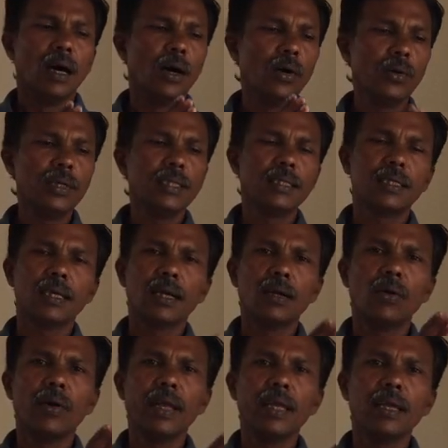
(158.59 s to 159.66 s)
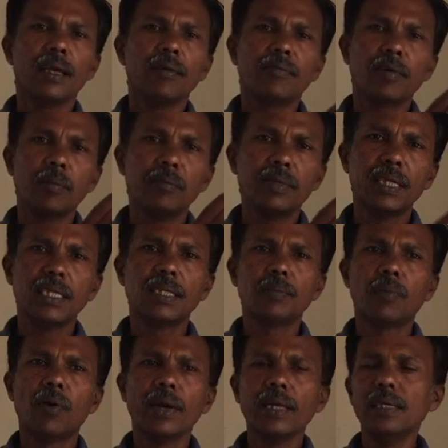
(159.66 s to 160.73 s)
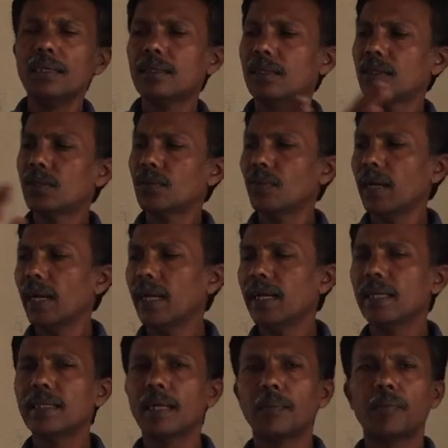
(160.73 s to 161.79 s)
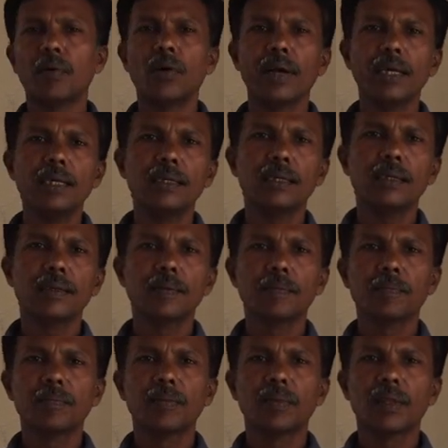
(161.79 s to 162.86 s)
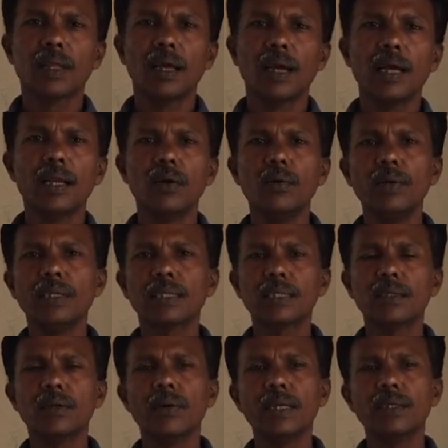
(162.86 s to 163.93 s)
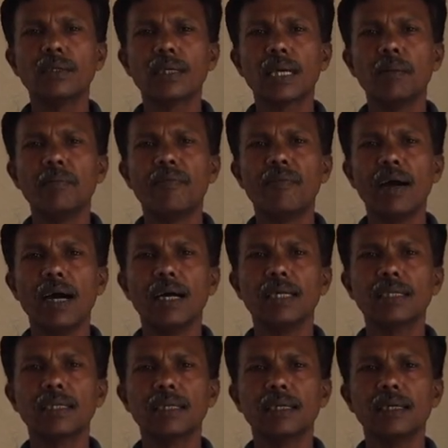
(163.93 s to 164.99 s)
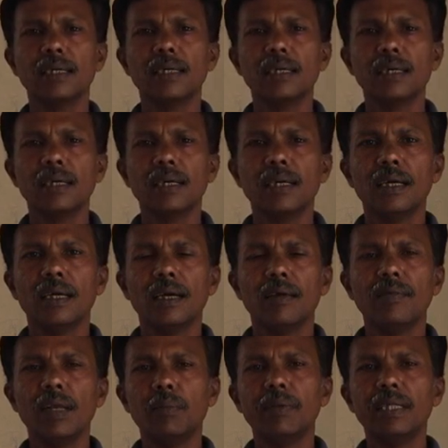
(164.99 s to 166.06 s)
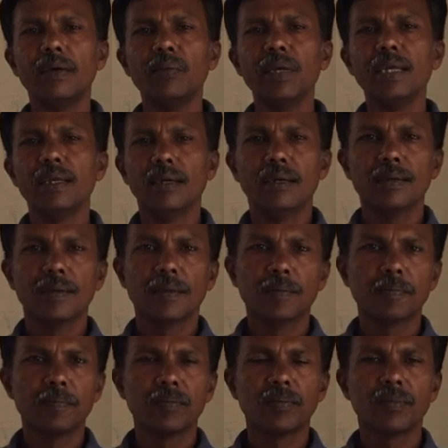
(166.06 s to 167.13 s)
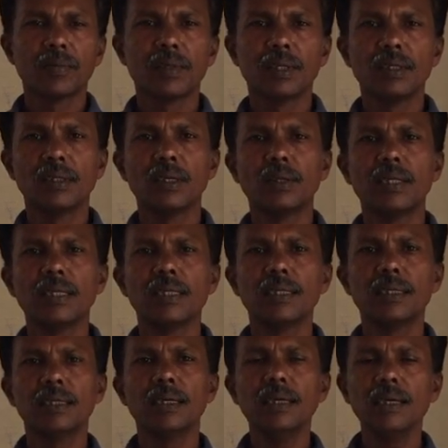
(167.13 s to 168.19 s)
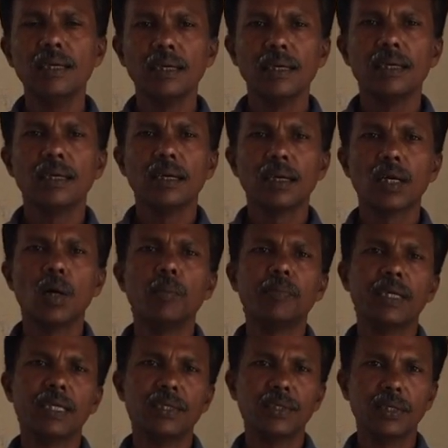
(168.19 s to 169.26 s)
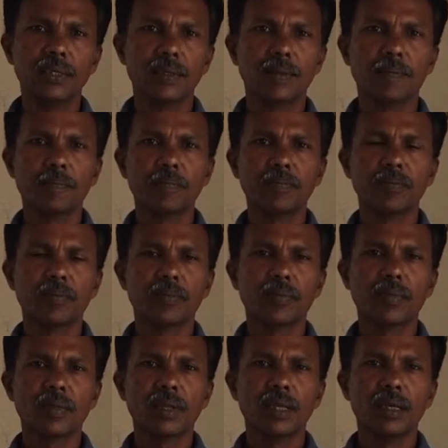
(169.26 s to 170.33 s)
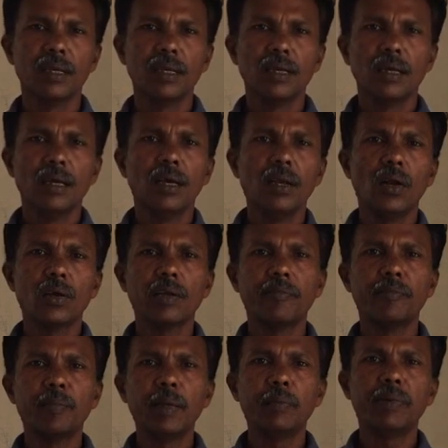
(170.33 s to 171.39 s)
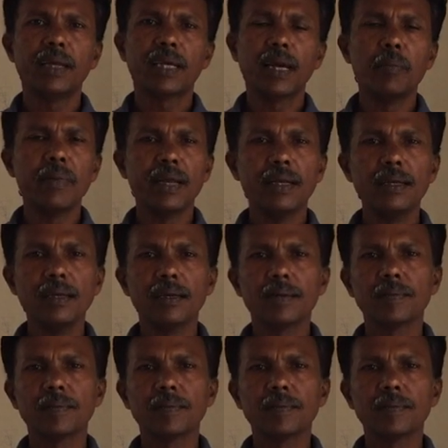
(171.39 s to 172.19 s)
who is going from this point to another point, and who is going to come fast will be the winner. So this is the competition. A lot of people come in